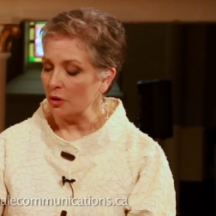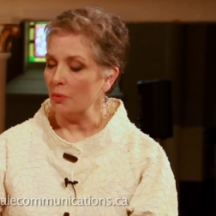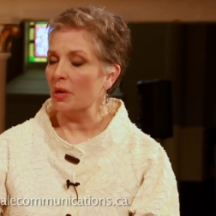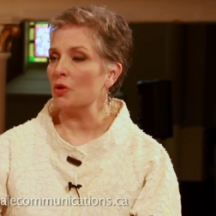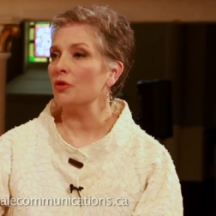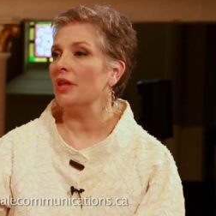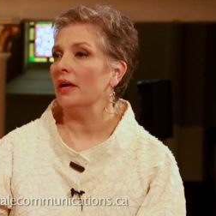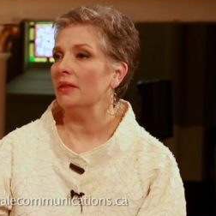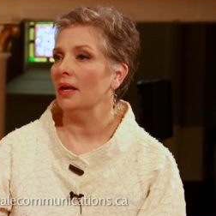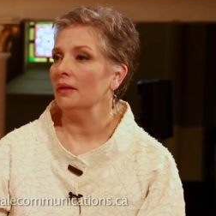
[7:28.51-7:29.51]
do you measure
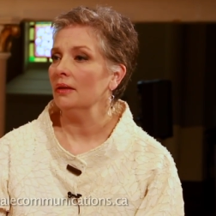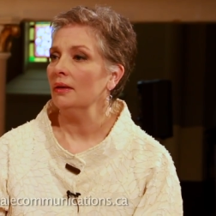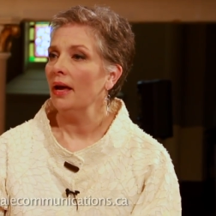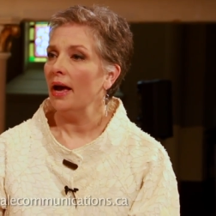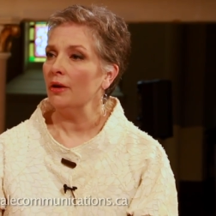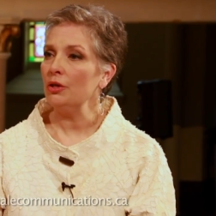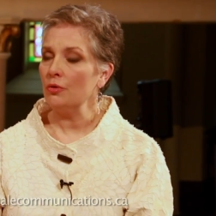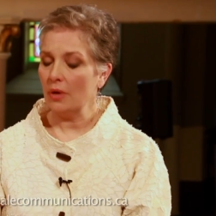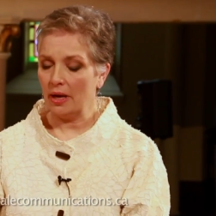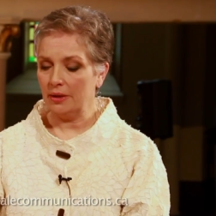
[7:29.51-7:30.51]
that then? How do
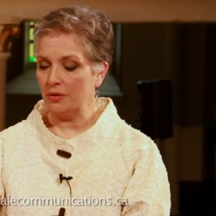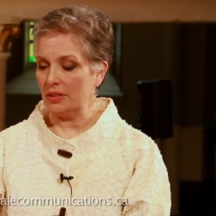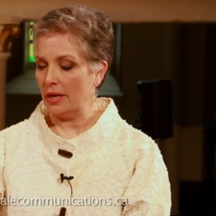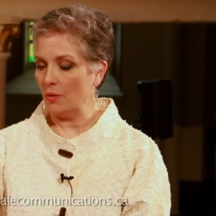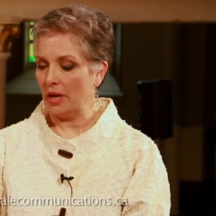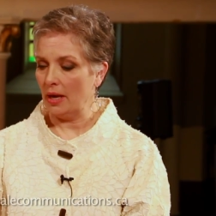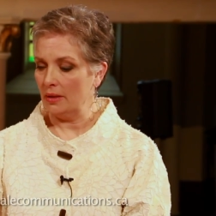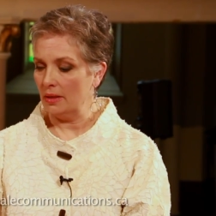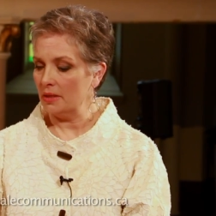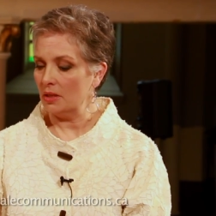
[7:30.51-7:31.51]
you how do you say okay
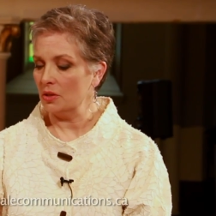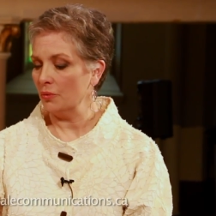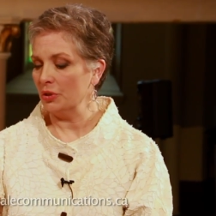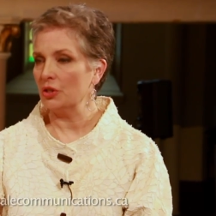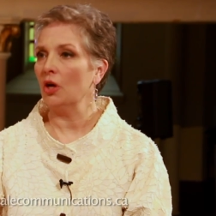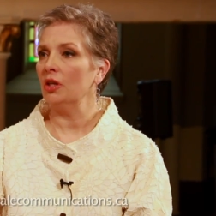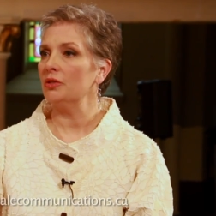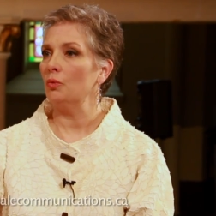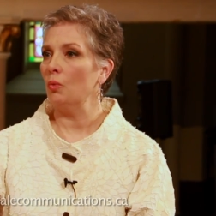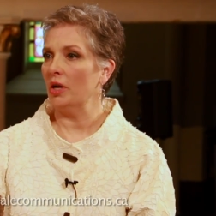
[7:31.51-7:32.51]
this is the
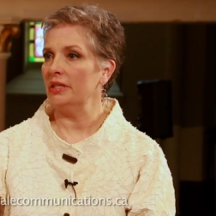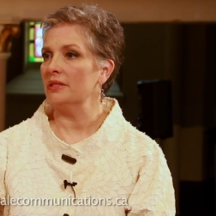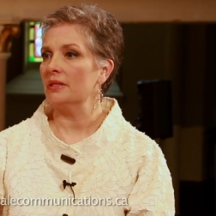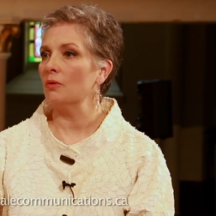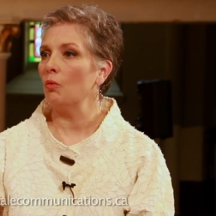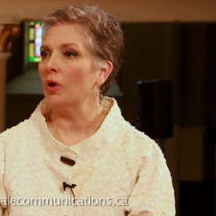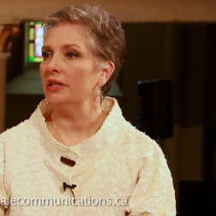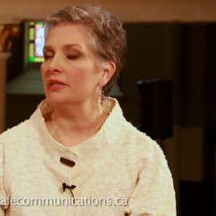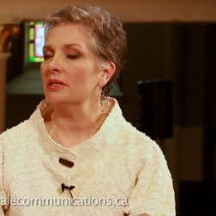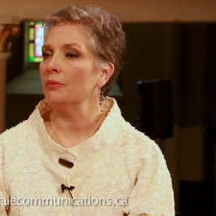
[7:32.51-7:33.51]
result? What is what
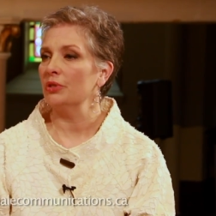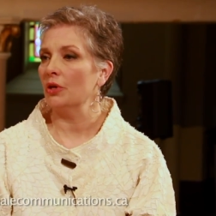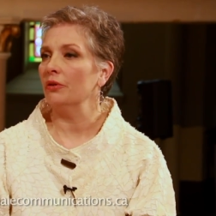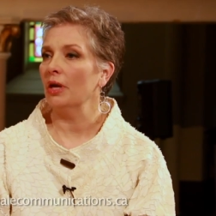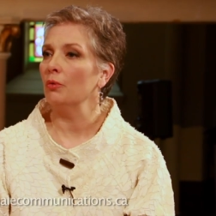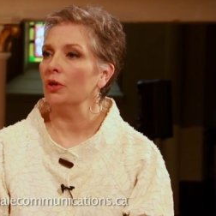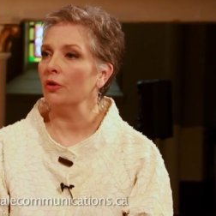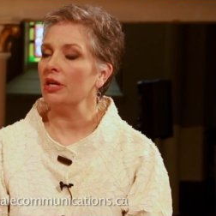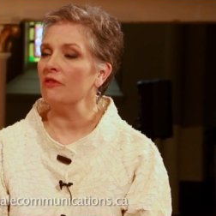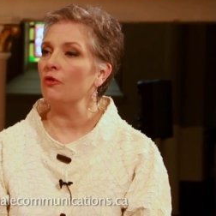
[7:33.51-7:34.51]
is the result that we're
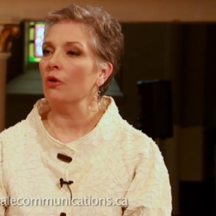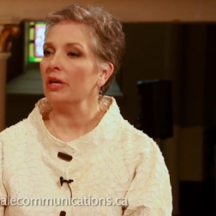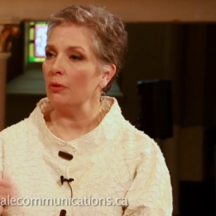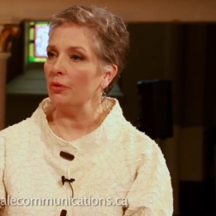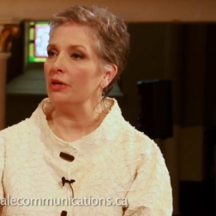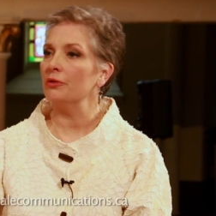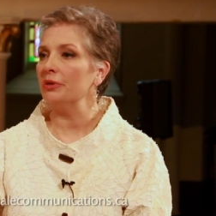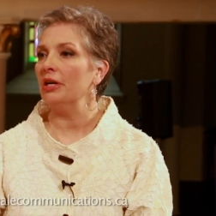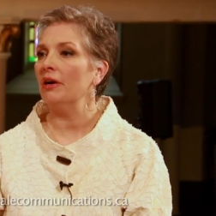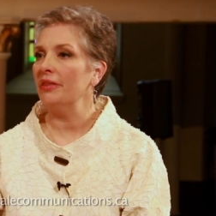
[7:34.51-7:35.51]
looking for? Can we
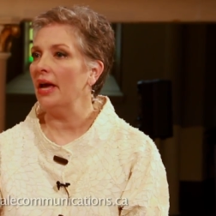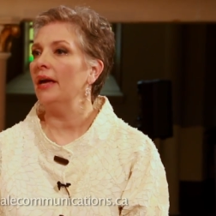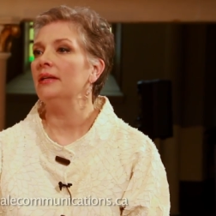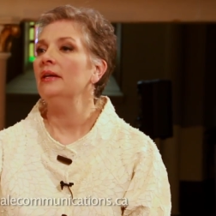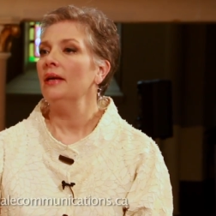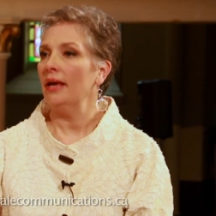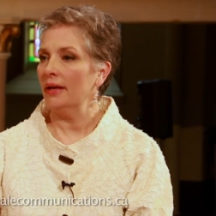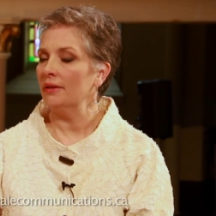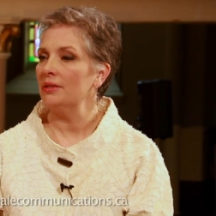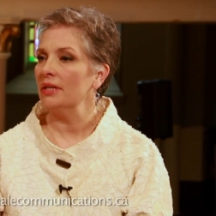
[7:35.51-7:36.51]
agree on that?
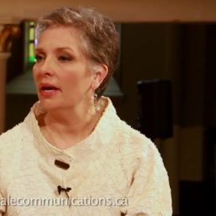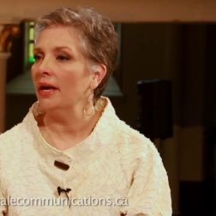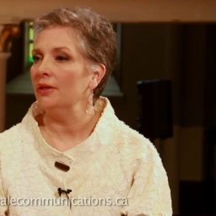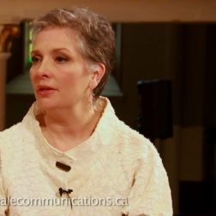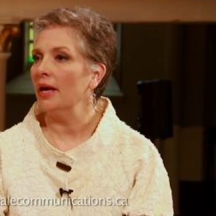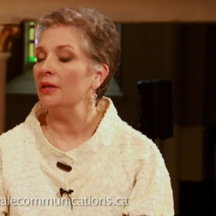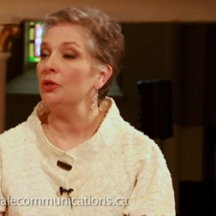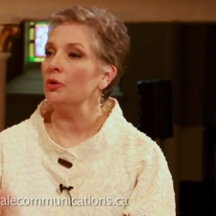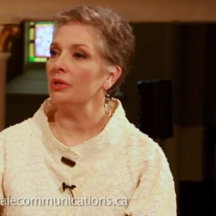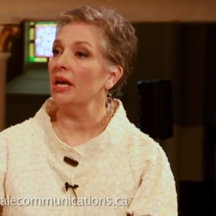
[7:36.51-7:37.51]
And uh, and and
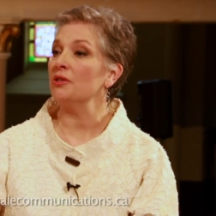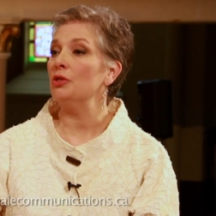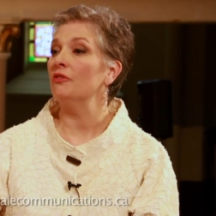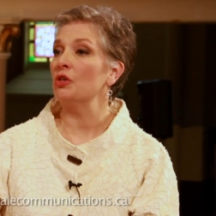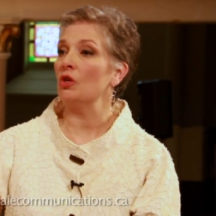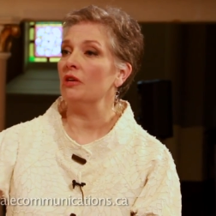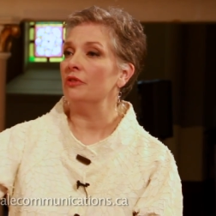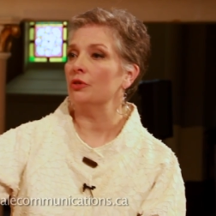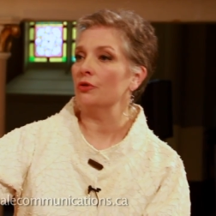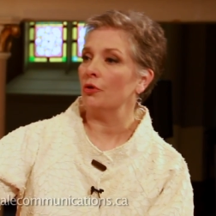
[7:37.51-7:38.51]
you yes you've achieved
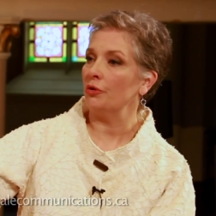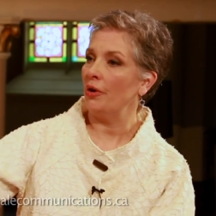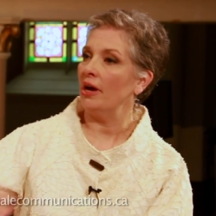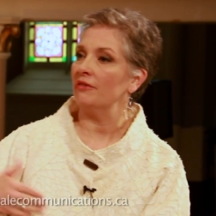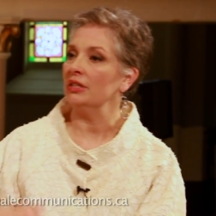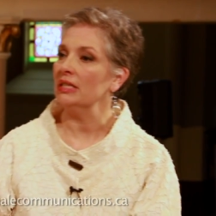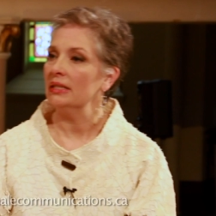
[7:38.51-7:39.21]
it or no you haven't.